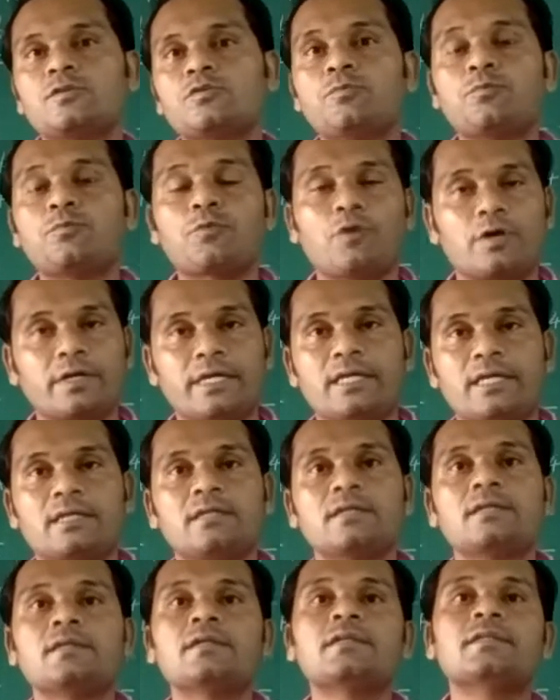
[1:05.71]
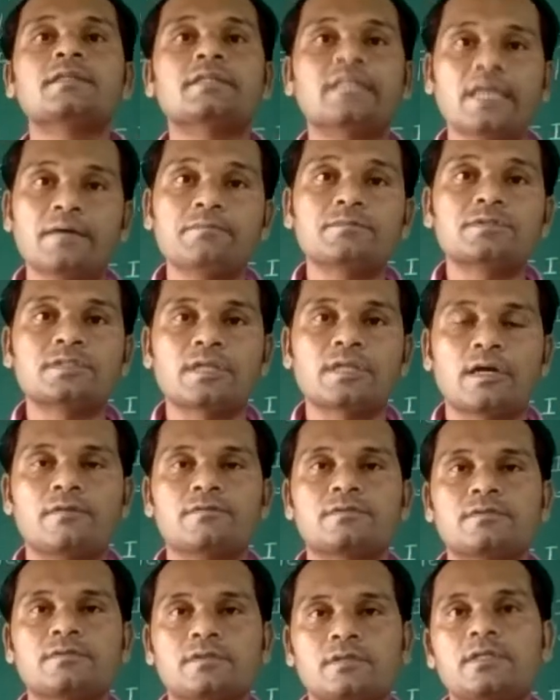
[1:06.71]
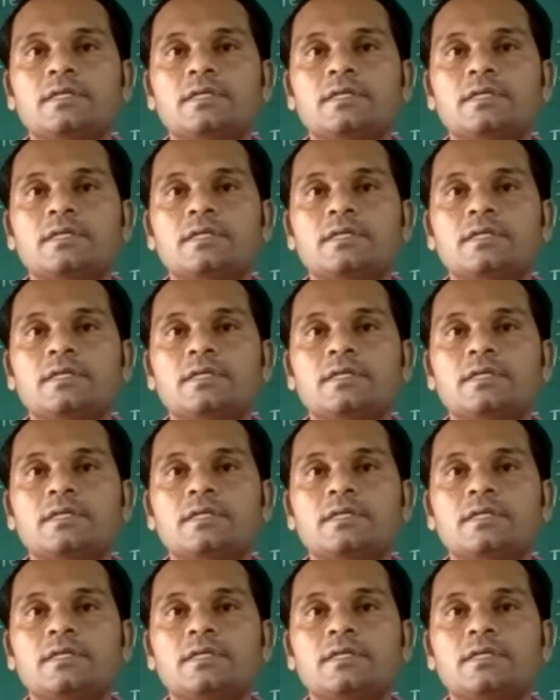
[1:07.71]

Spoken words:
to protect themselves